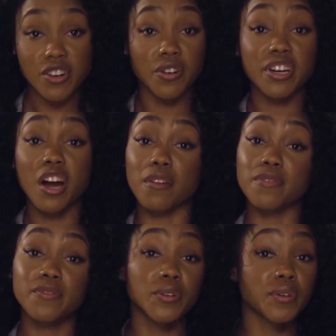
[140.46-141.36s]
growing our
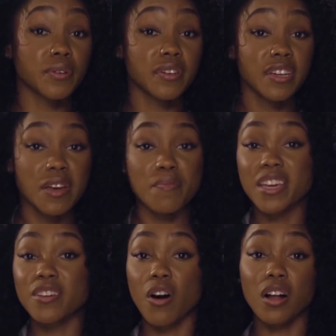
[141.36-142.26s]
food,
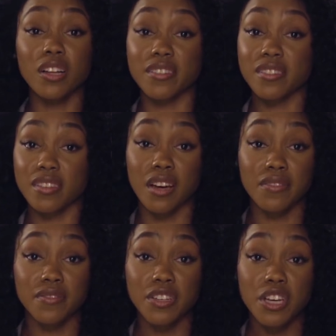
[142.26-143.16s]
making all our
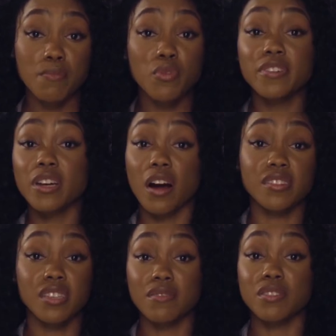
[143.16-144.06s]
stuff, moving
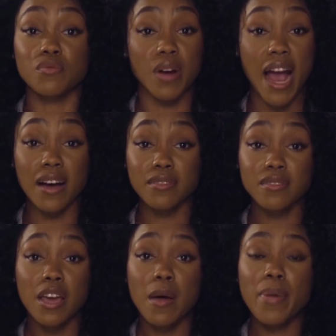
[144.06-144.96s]
ourselves
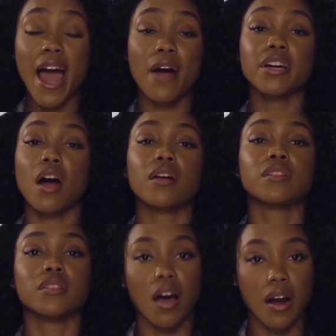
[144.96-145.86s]
around, powering our
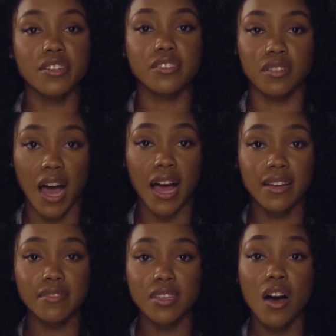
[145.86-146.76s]
large
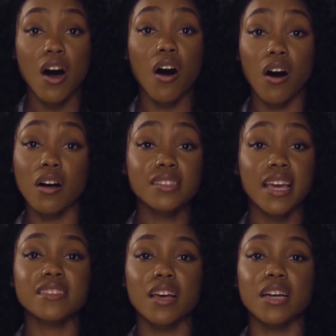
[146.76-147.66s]
lives, all
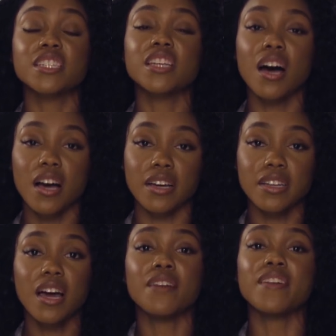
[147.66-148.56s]
takes a
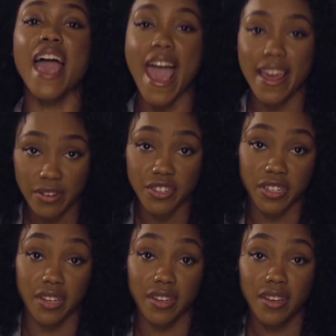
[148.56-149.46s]
ton of
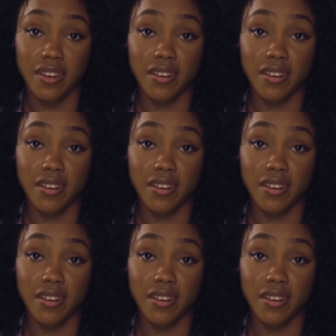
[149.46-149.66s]
energy.